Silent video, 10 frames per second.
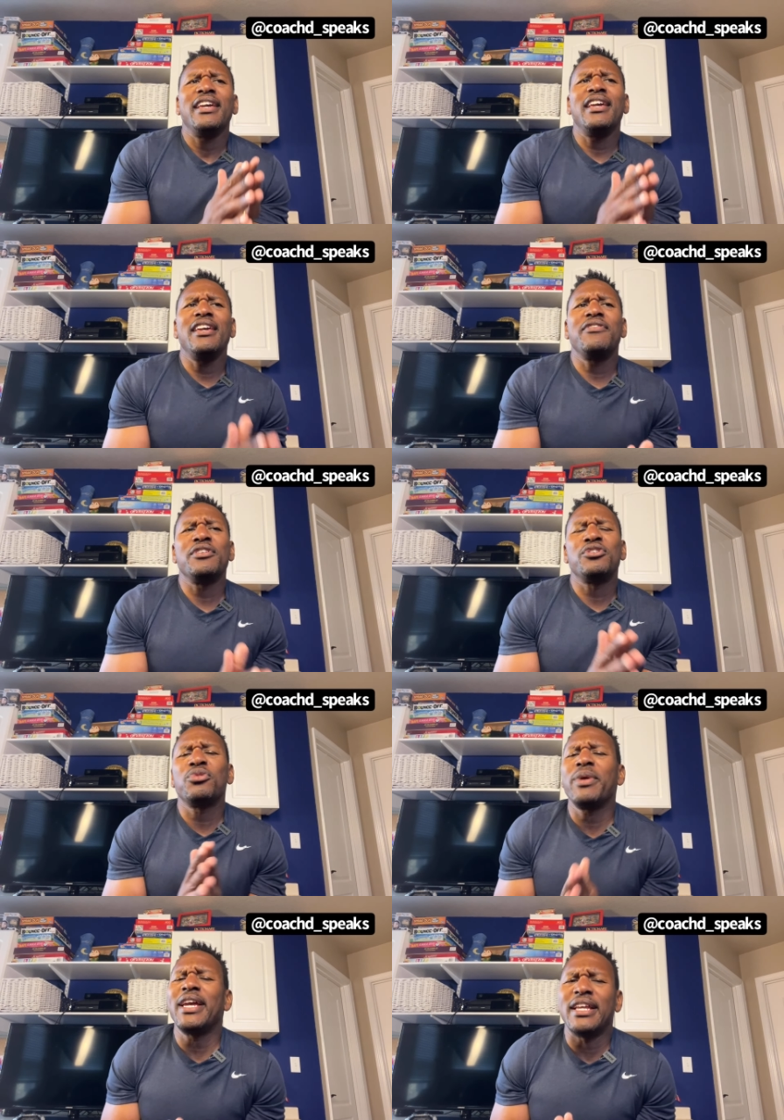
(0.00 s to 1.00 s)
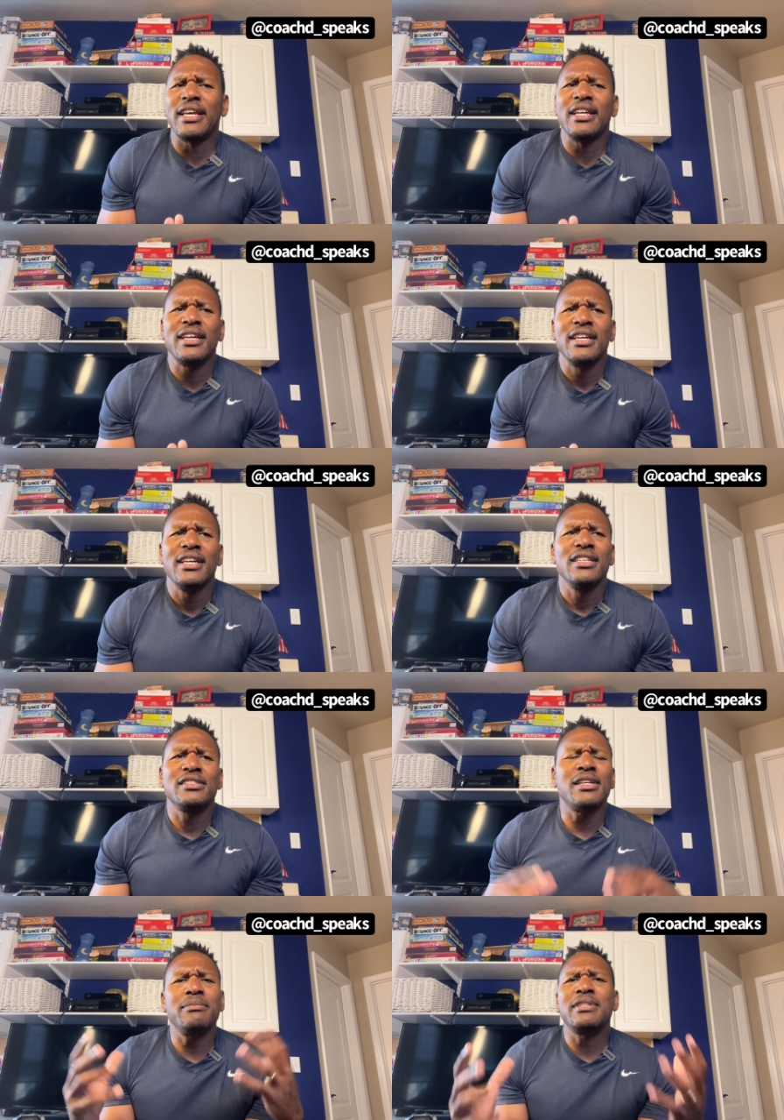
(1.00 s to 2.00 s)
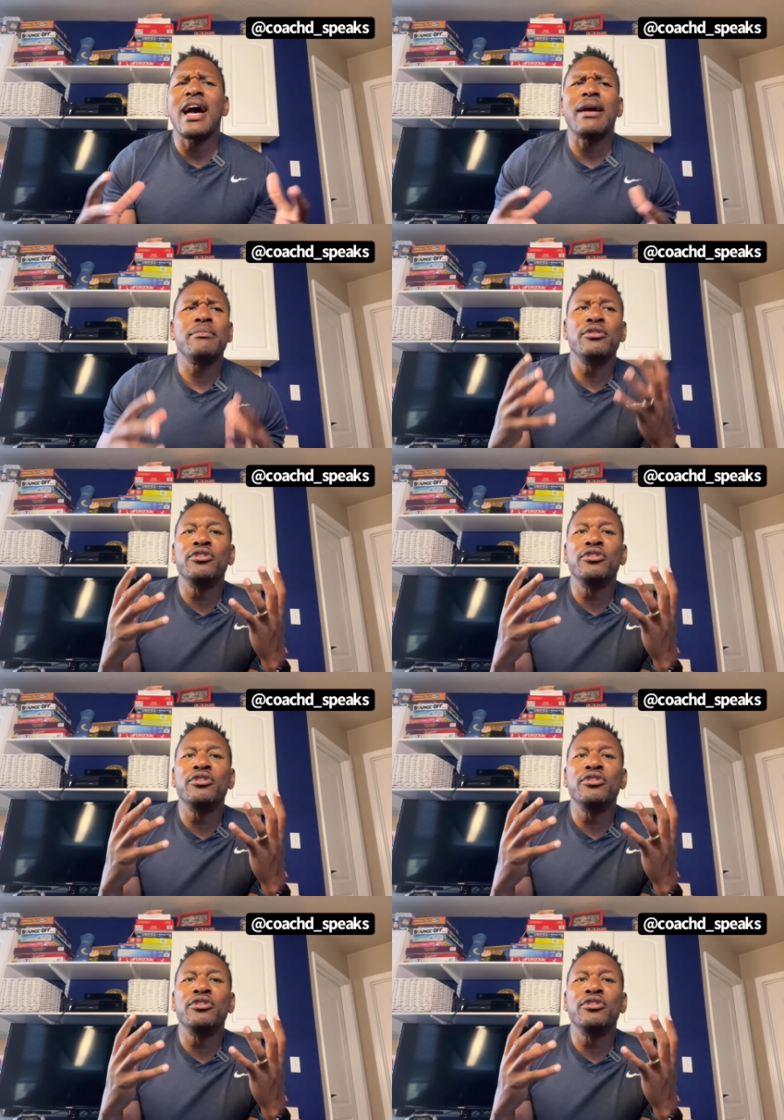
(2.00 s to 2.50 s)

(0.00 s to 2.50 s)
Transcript: even tweeted sometime